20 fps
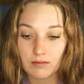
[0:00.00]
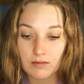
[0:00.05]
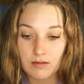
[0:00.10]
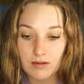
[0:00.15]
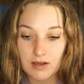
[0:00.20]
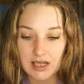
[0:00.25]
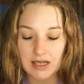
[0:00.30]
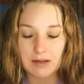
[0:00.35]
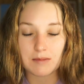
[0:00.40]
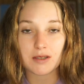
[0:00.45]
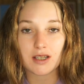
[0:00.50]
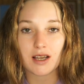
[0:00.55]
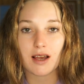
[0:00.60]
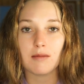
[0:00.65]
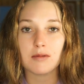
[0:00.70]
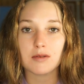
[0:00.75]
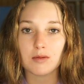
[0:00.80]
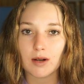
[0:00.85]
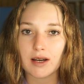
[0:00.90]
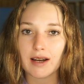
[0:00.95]

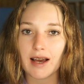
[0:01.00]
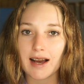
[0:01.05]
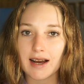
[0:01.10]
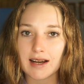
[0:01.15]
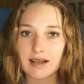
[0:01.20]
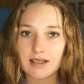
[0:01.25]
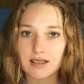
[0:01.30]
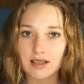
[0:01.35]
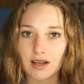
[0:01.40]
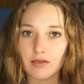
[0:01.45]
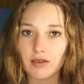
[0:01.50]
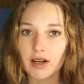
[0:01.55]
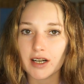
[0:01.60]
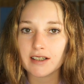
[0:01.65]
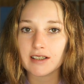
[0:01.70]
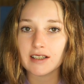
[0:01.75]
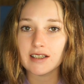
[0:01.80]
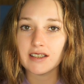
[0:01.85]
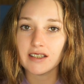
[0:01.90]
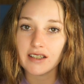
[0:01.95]
sometimes when asked
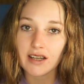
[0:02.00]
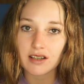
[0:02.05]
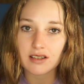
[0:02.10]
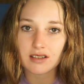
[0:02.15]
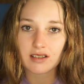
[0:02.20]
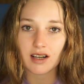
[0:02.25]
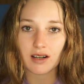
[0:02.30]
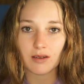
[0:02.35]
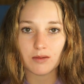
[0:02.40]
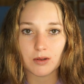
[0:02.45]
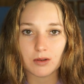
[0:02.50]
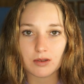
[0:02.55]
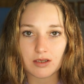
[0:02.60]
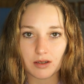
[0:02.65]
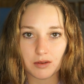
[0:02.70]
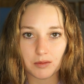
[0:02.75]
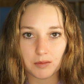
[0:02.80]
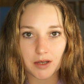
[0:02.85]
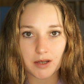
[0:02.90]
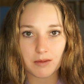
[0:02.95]
directly, yes, I will
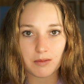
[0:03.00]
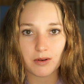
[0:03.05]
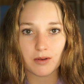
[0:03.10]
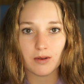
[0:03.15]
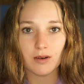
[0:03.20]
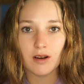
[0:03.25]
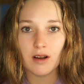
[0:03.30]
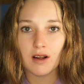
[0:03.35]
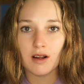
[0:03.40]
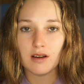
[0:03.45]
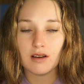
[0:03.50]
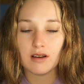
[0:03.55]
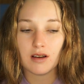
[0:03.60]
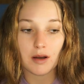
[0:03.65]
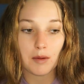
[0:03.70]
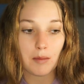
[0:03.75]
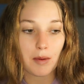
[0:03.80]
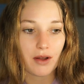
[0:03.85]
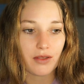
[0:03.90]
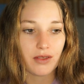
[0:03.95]
tell people
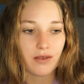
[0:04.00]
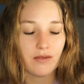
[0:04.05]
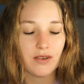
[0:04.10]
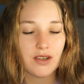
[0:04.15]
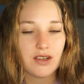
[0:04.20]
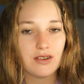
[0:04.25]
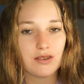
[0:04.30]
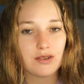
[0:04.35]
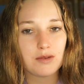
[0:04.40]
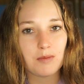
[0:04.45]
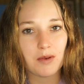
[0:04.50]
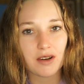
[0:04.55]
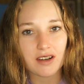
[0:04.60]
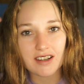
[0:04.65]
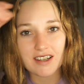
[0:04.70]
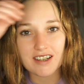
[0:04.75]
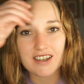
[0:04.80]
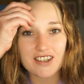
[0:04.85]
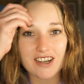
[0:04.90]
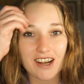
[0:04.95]
about the videos, but
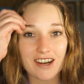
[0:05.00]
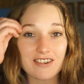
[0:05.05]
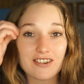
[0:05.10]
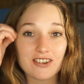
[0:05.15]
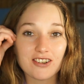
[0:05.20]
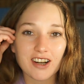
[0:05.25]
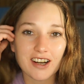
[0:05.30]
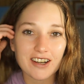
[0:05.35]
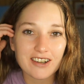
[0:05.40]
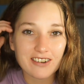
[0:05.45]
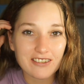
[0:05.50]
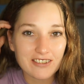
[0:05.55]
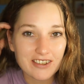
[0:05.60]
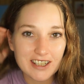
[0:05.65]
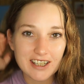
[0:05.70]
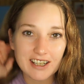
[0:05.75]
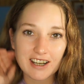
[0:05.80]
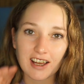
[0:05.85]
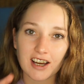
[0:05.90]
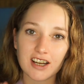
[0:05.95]
in general, I don't
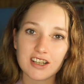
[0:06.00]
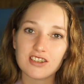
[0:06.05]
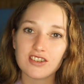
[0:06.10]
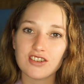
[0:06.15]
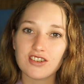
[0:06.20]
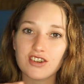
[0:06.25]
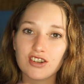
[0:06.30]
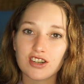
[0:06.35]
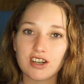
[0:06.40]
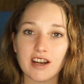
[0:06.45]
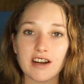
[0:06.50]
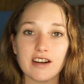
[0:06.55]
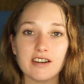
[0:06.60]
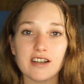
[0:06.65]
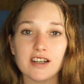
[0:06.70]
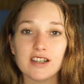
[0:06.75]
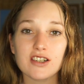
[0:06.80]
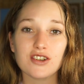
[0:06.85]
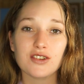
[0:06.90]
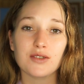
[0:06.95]
really like to share
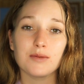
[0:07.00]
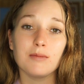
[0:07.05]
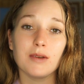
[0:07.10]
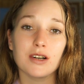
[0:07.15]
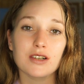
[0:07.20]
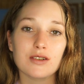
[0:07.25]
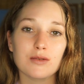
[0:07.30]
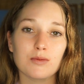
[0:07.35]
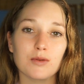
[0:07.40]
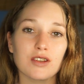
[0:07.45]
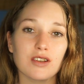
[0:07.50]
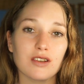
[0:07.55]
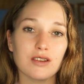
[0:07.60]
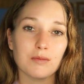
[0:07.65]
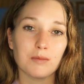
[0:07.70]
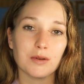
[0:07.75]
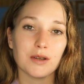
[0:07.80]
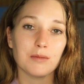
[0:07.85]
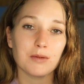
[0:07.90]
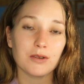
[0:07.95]
it too much with other
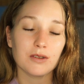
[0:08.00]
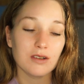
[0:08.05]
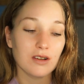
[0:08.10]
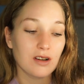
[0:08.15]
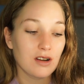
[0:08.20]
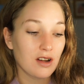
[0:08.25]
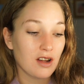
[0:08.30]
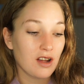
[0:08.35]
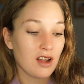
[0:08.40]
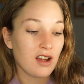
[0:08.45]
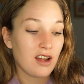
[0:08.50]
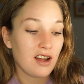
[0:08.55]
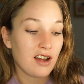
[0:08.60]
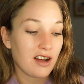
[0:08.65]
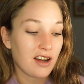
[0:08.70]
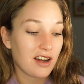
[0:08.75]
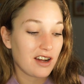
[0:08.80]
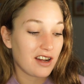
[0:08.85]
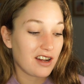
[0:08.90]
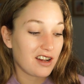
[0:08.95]
people.
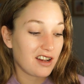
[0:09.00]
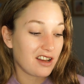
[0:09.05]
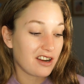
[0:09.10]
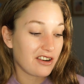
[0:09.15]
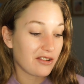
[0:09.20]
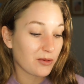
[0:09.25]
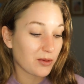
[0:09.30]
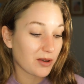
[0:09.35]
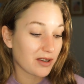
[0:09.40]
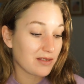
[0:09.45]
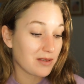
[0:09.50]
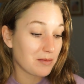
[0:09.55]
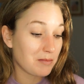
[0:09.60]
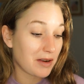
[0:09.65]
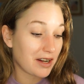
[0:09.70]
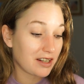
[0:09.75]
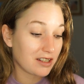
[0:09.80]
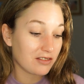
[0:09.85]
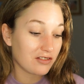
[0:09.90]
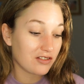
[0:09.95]
And one of the
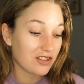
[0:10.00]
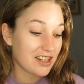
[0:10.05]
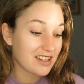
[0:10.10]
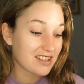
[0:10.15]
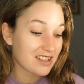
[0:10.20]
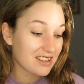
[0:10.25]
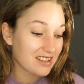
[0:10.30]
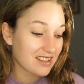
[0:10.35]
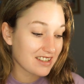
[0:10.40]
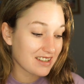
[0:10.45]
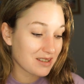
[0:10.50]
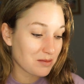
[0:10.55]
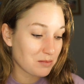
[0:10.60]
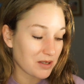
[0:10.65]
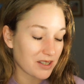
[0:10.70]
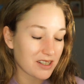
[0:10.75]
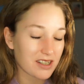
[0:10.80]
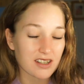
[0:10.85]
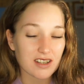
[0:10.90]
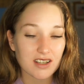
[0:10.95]
main reasons is
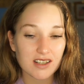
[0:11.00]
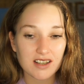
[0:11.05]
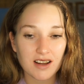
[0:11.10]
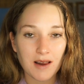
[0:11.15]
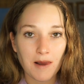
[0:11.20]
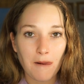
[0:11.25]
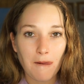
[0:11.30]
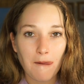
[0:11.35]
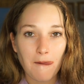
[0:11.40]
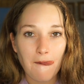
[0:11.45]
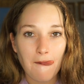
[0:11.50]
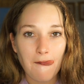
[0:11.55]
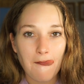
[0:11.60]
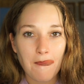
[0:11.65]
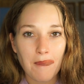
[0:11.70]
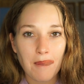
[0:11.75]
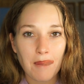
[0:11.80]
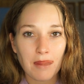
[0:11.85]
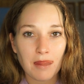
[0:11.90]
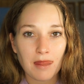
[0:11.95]
because,
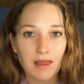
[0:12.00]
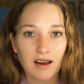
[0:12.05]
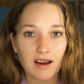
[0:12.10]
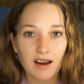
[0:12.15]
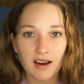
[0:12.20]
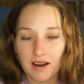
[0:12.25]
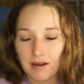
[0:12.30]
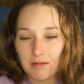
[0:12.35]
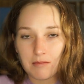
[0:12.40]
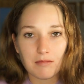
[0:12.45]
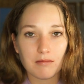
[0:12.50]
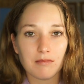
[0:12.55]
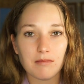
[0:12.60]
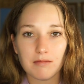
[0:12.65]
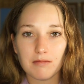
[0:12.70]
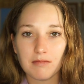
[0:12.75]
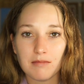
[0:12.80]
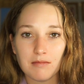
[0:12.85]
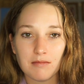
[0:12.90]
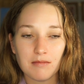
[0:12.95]

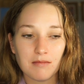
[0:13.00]
for